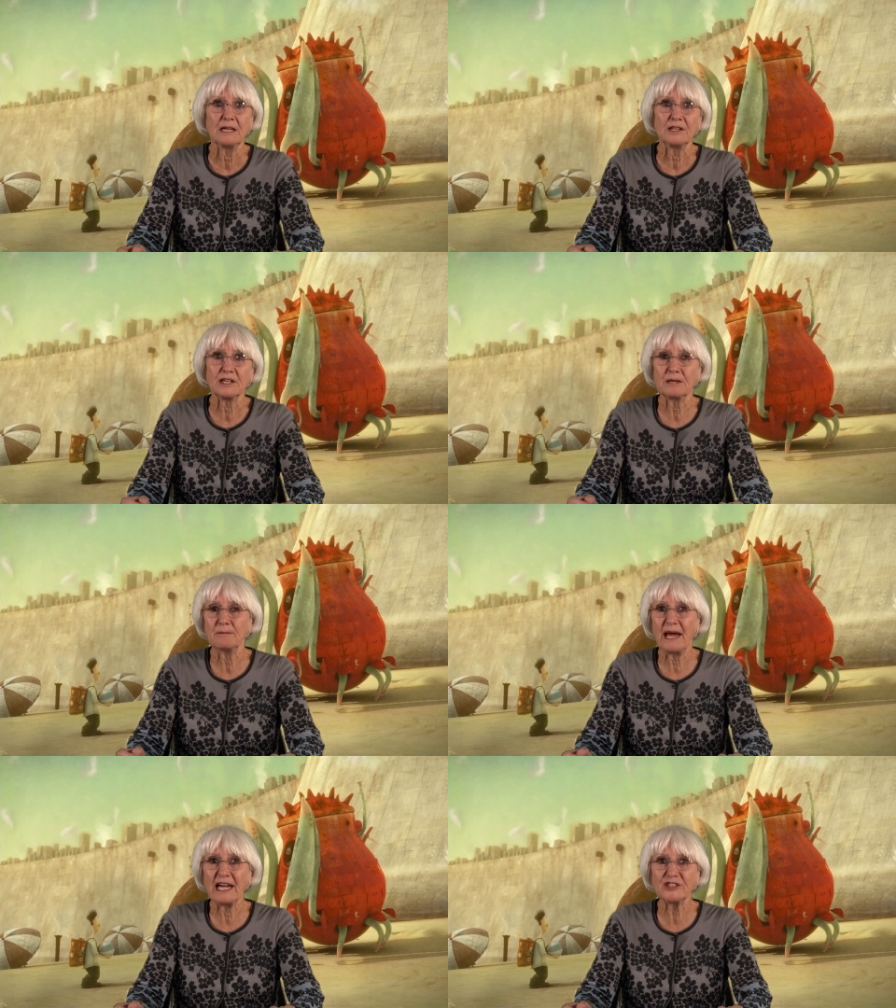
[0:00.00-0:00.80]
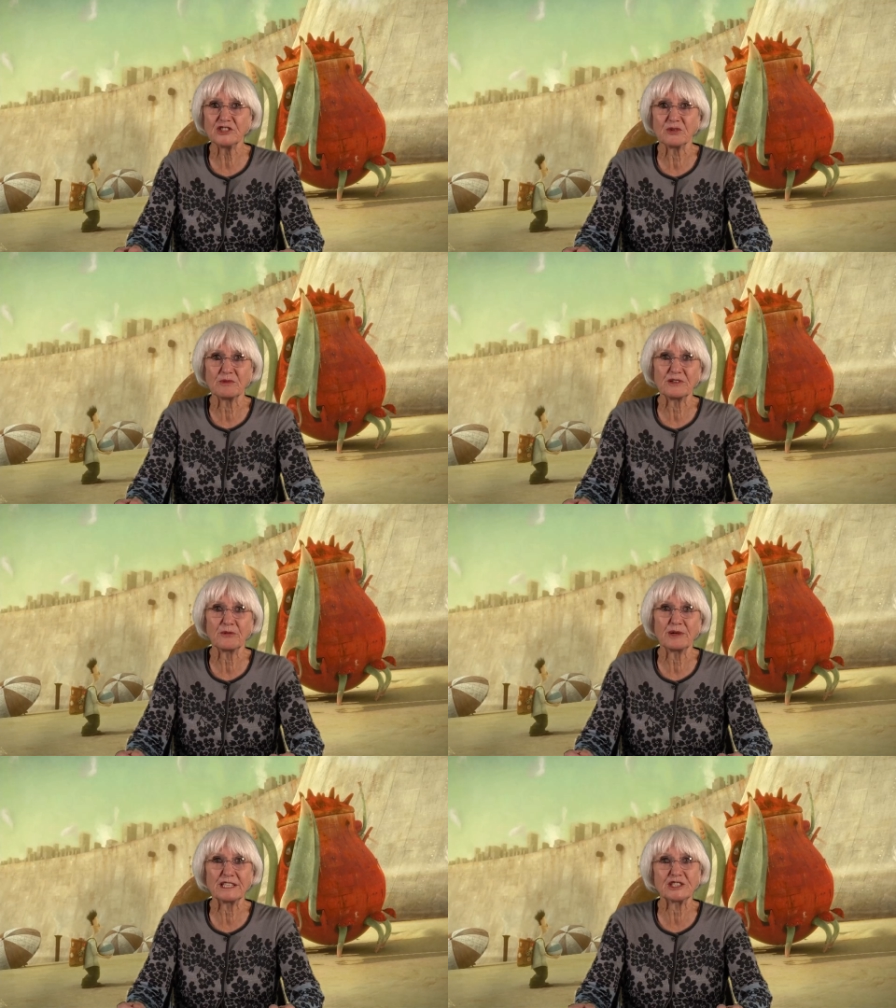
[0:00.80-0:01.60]
The compassion with
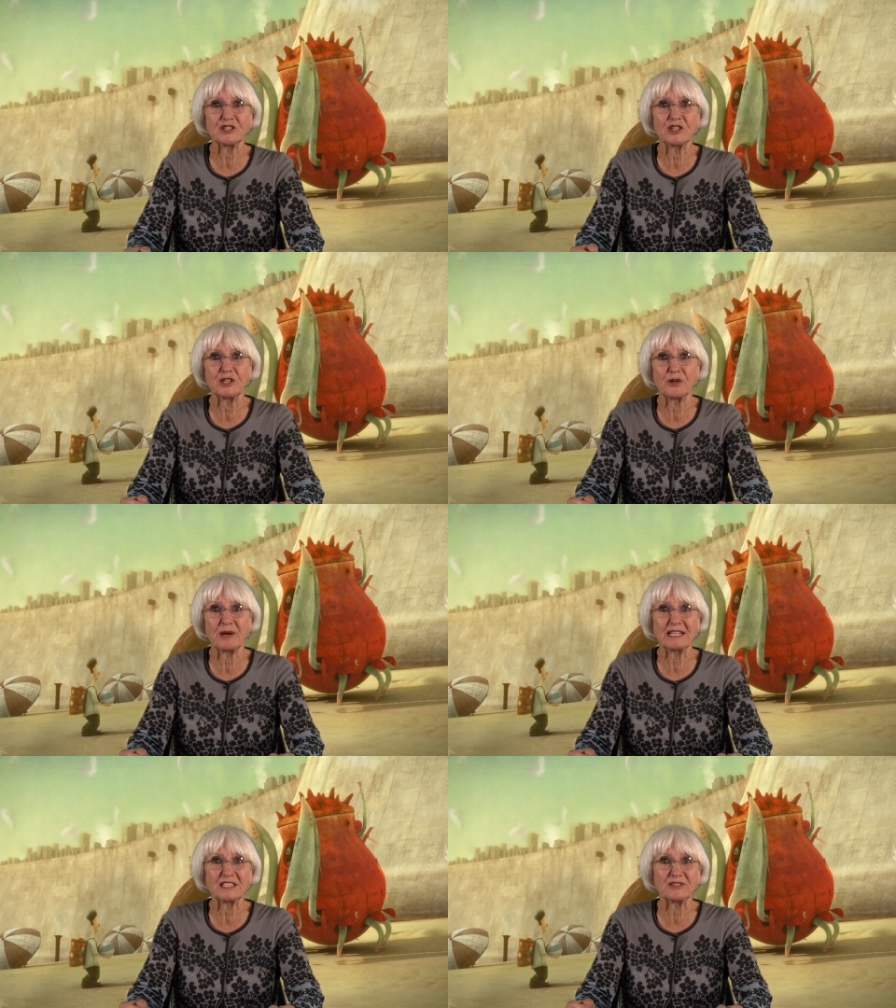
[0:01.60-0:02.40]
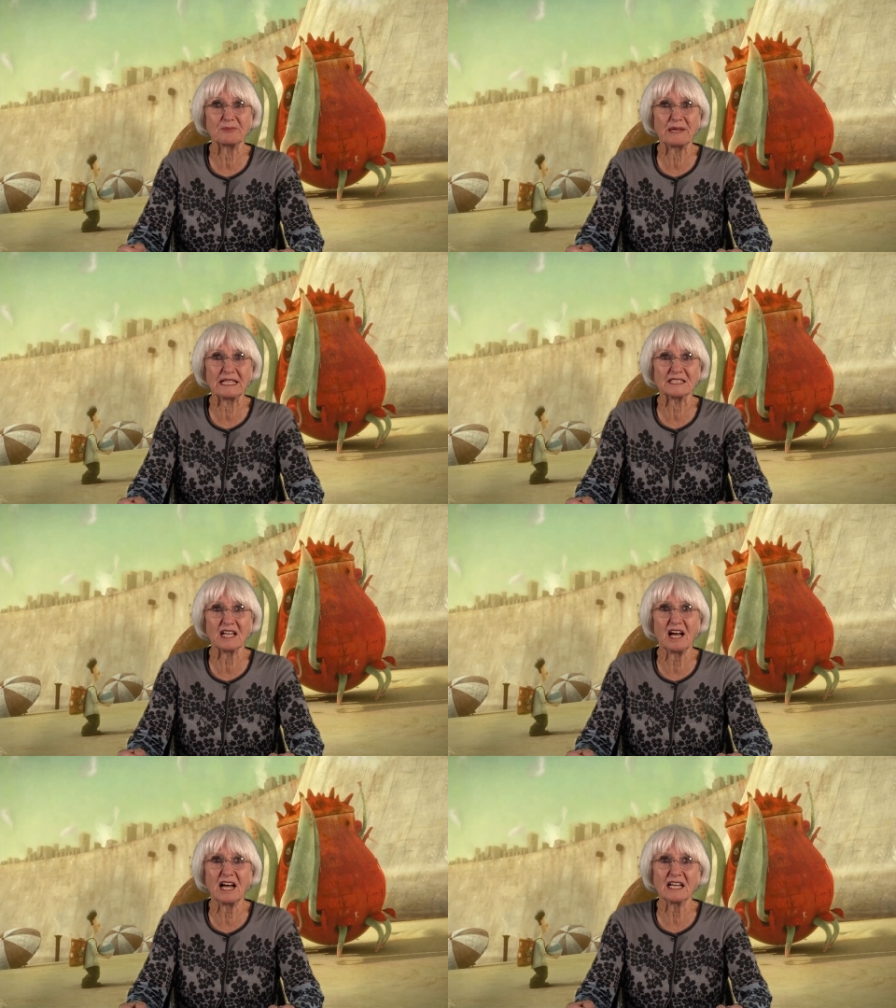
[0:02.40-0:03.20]
which the narrator speaks
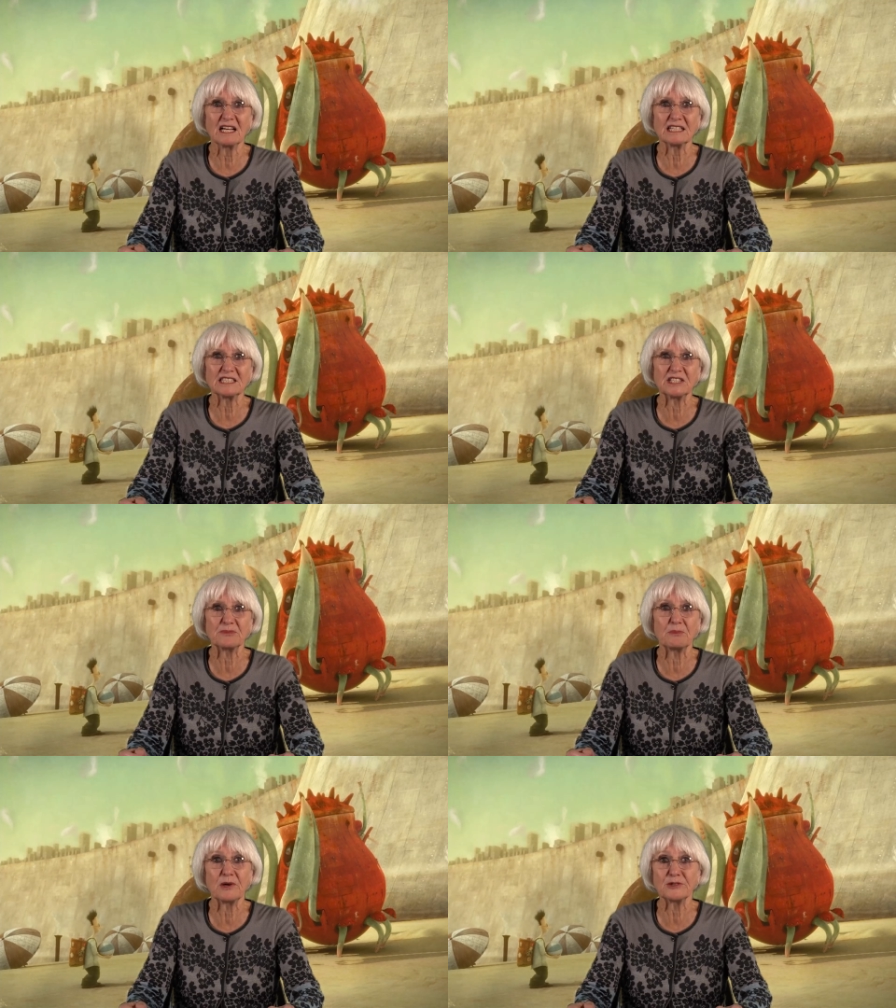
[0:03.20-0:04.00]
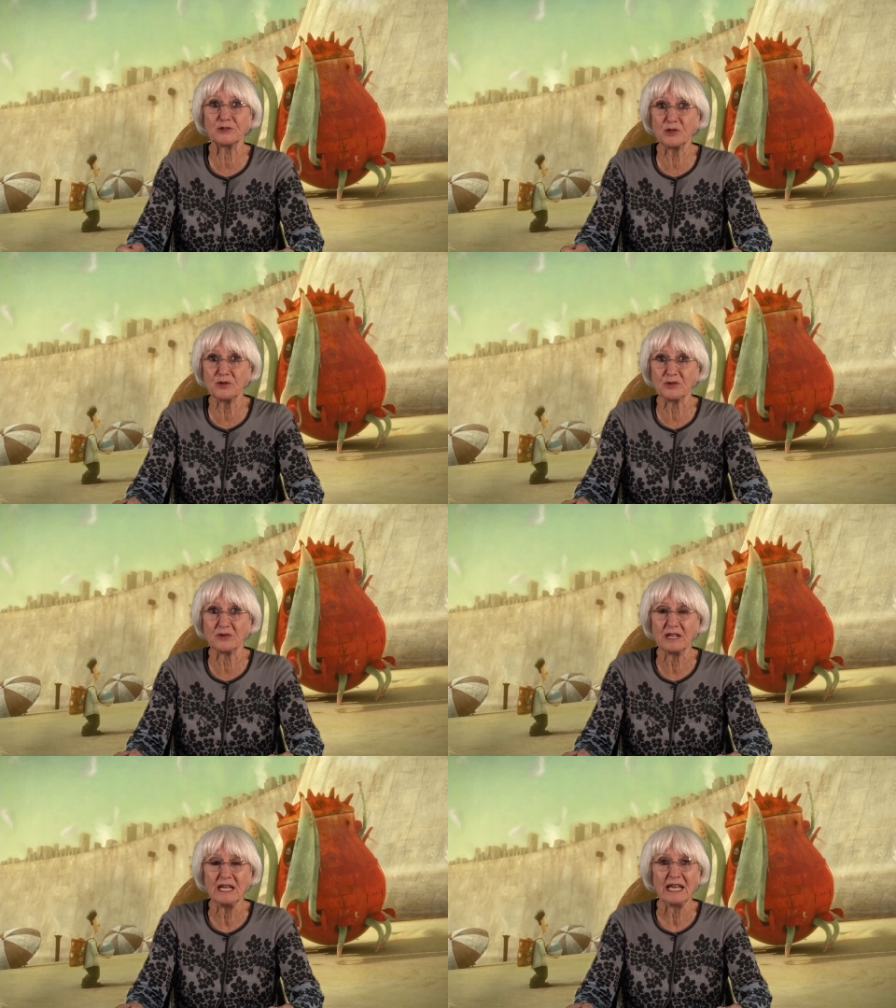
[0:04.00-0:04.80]
highlights his bond
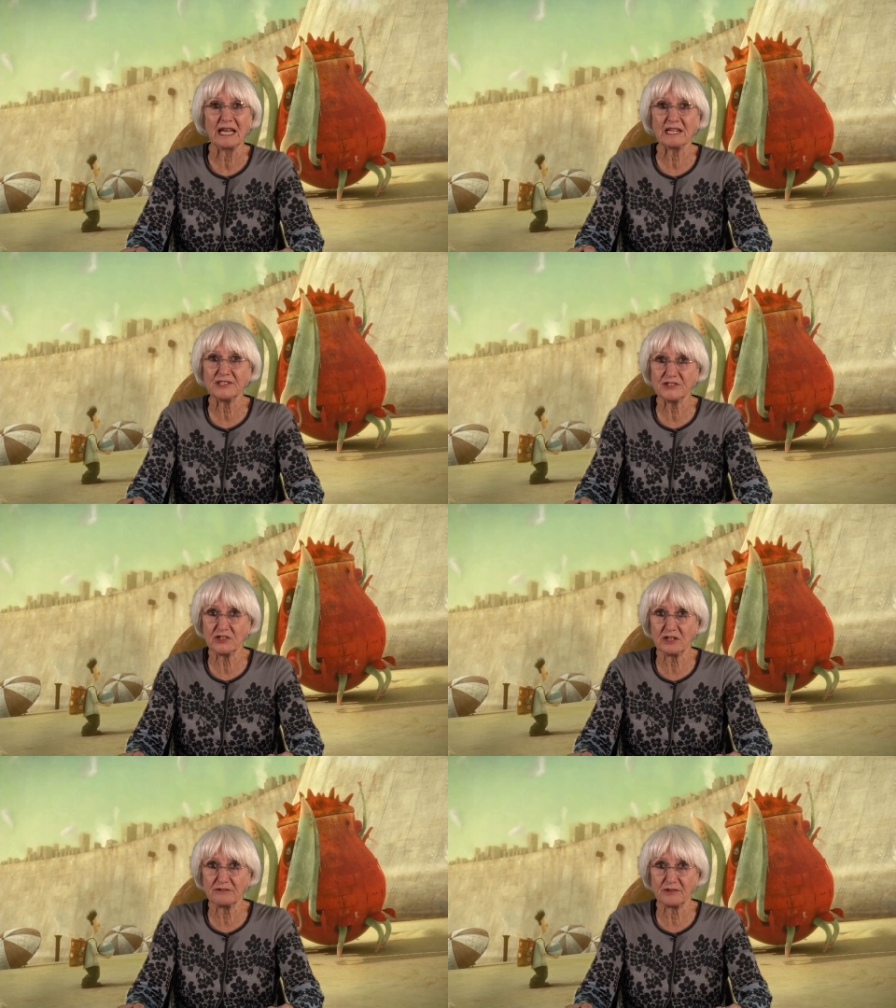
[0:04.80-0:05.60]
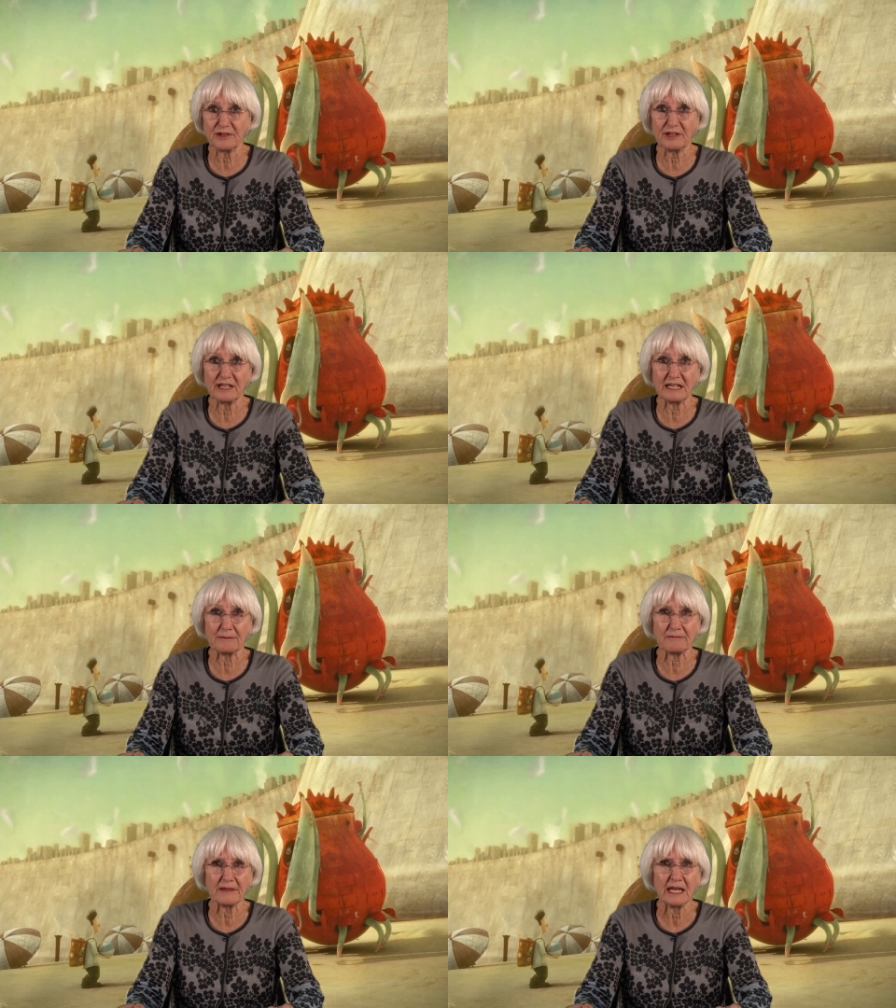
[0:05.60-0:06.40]
to and concern for the thing.